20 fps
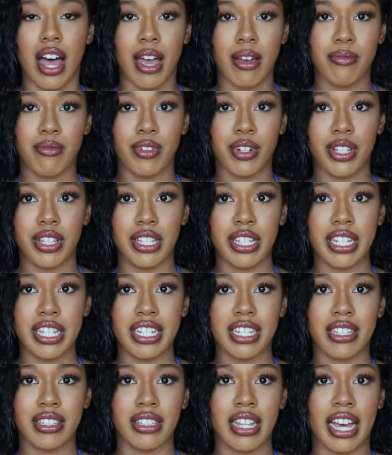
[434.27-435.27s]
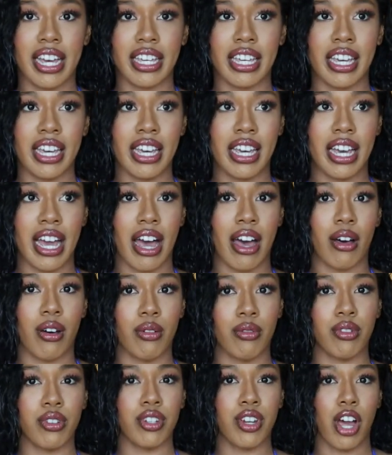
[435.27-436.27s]
I'm really liking how
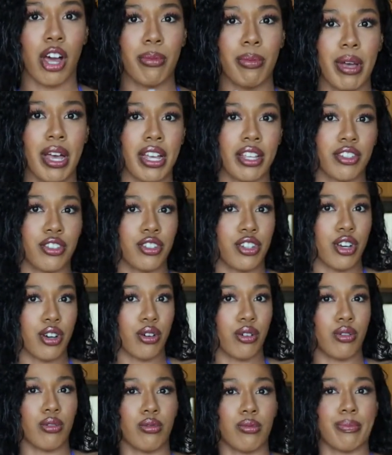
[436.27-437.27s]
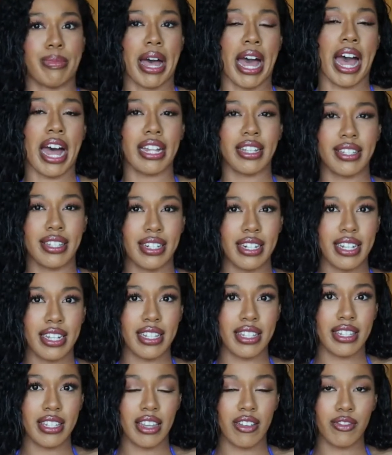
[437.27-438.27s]
the top has no pads in it
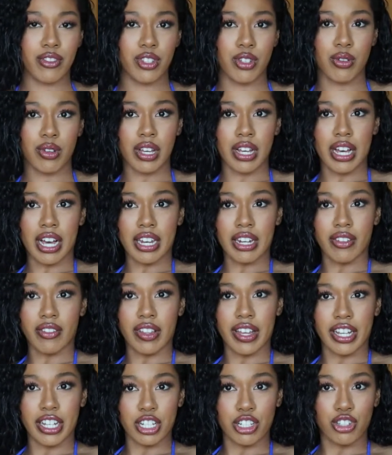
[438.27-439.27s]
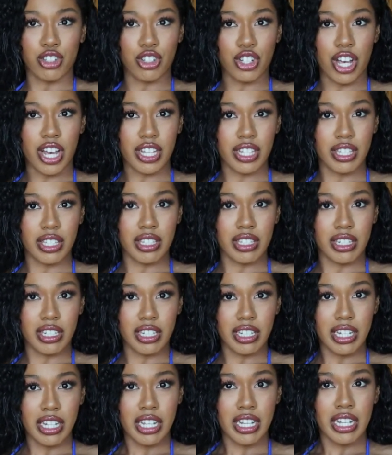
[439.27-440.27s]
and stuff, so you can kind of like adjust
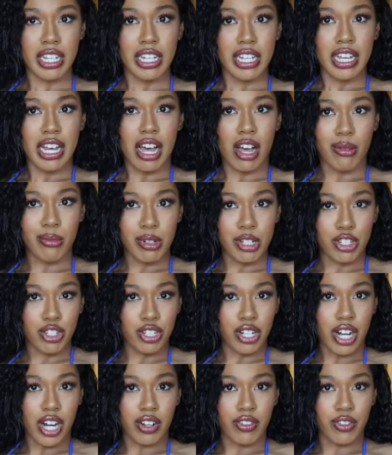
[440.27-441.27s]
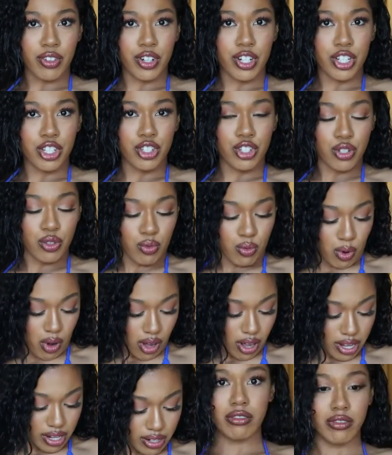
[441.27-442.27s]
how much coverage you
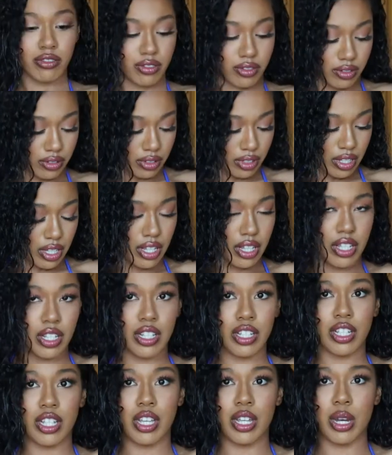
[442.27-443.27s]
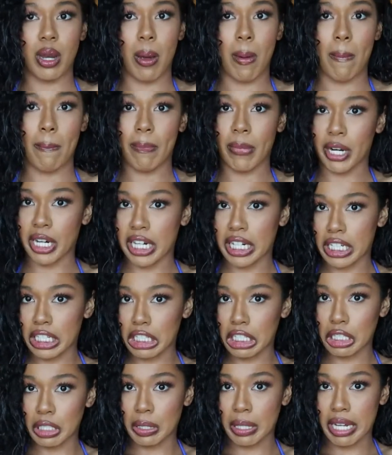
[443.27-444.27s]
want. You can bring it a
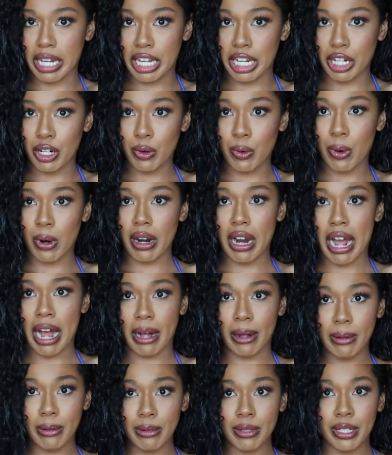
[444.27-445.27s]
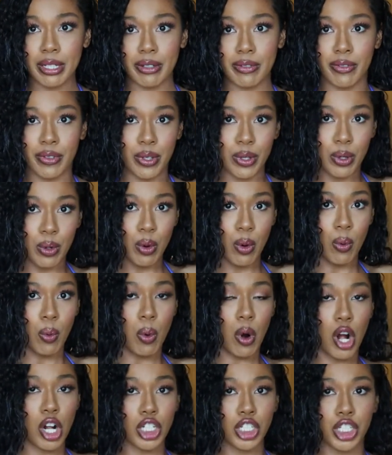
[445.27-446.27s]
little in or out if you
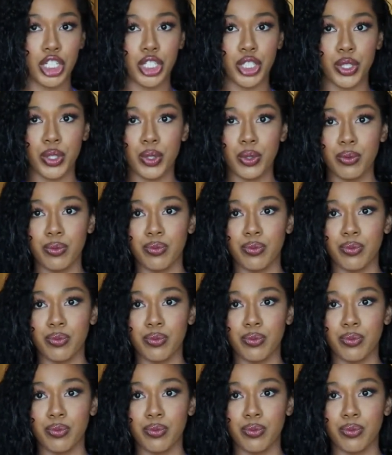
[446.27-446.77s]
want to.